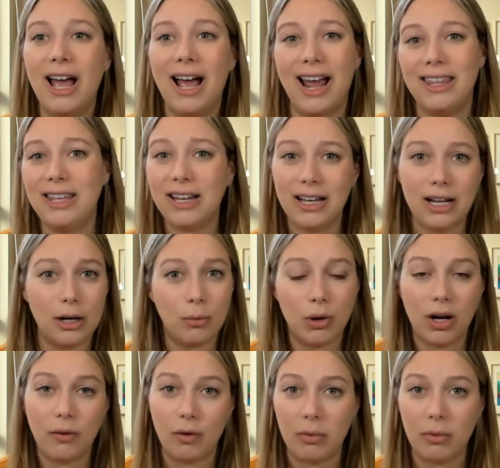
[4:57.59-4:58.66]
I think I need a
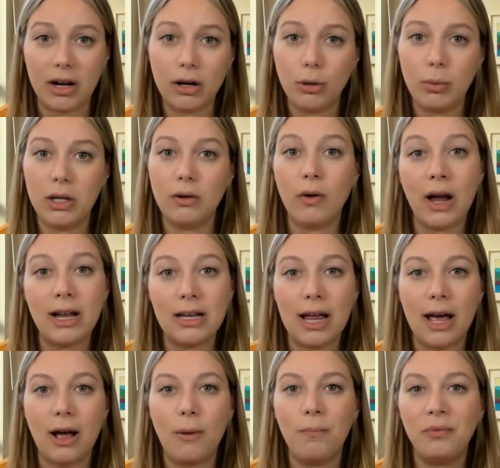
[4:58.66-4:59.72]
break from therapy right
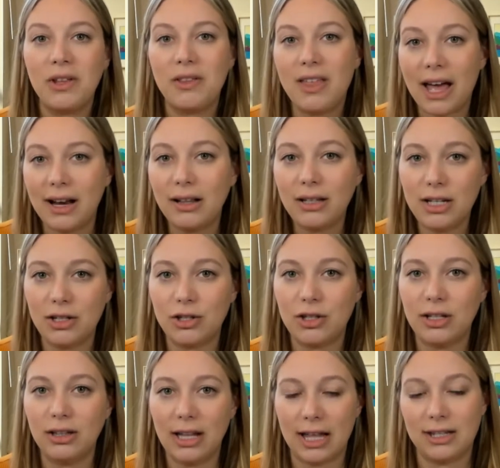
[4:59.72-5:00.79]
now, that at
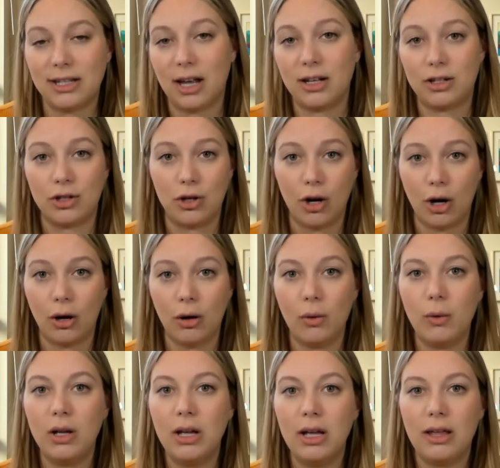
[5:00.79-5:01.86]
least lets us know
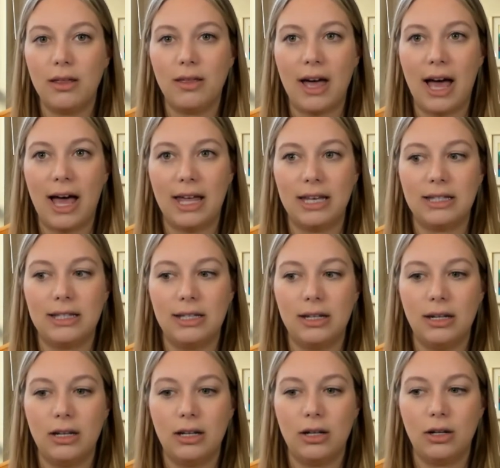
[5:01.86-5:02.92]
that,
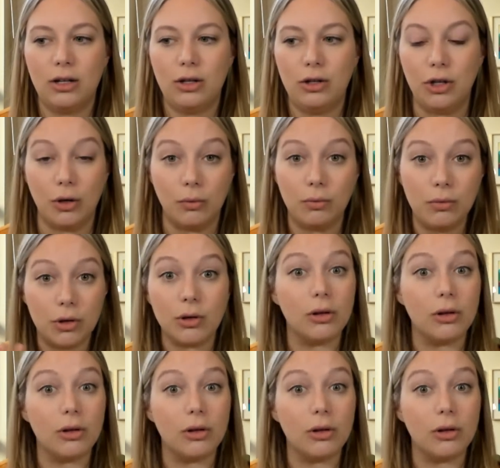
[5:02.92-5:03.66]
you know, you're